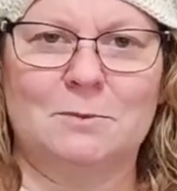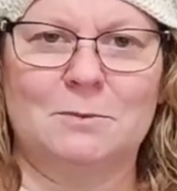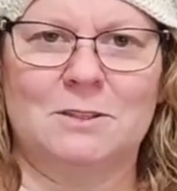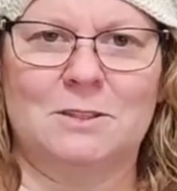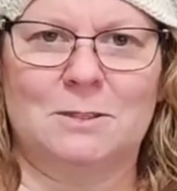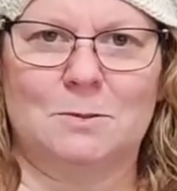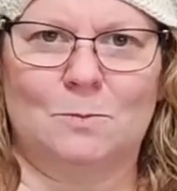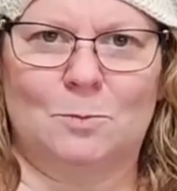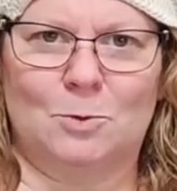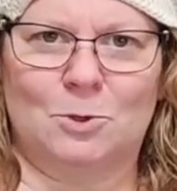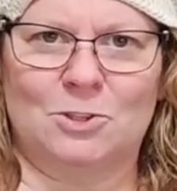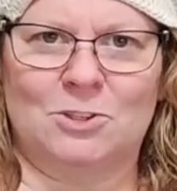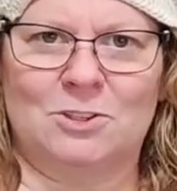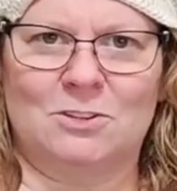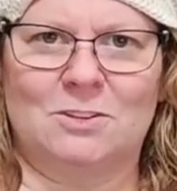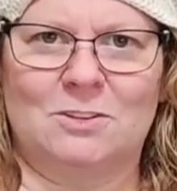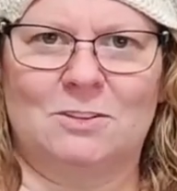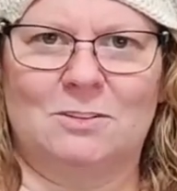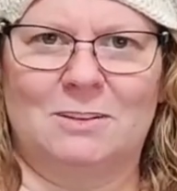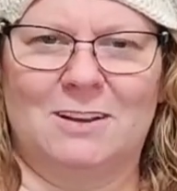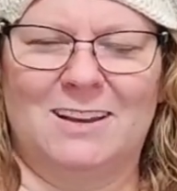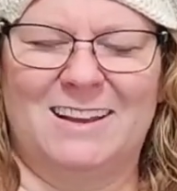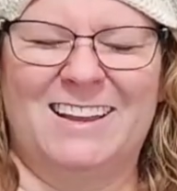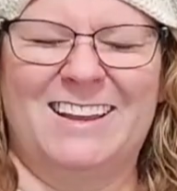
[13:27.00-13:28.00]
more,
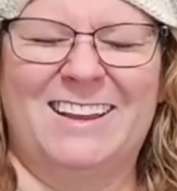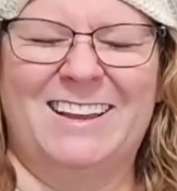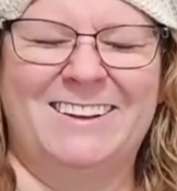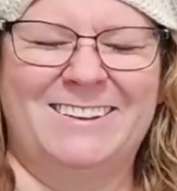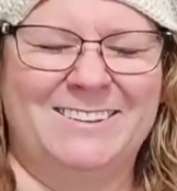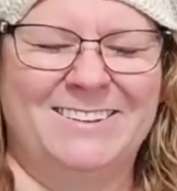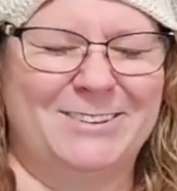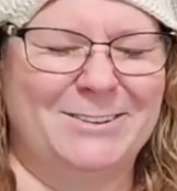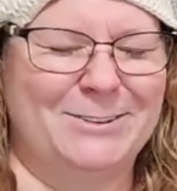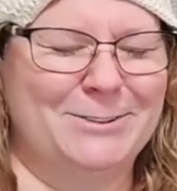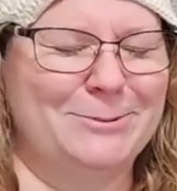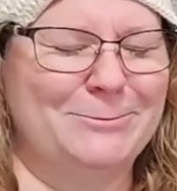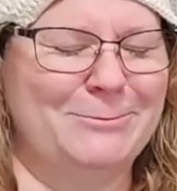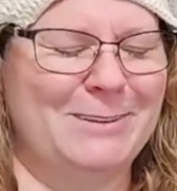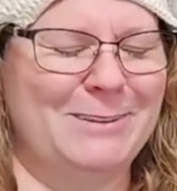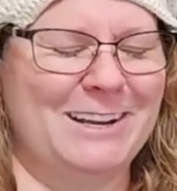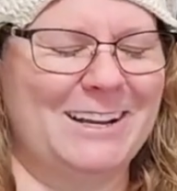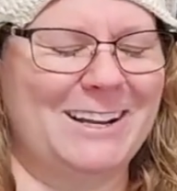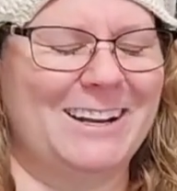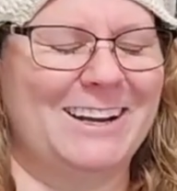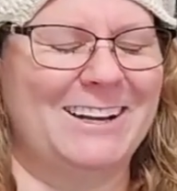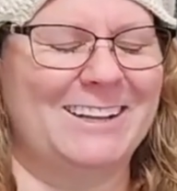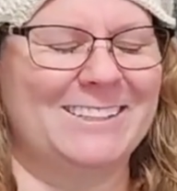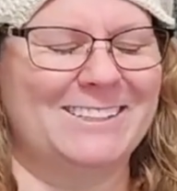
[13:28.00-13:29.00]
oh
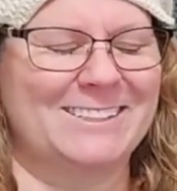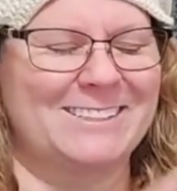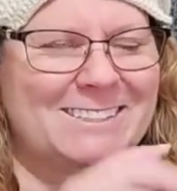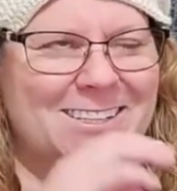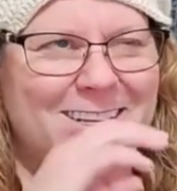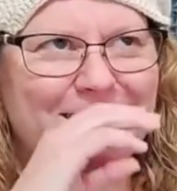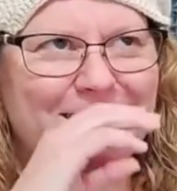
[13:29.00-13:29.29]
my gosh,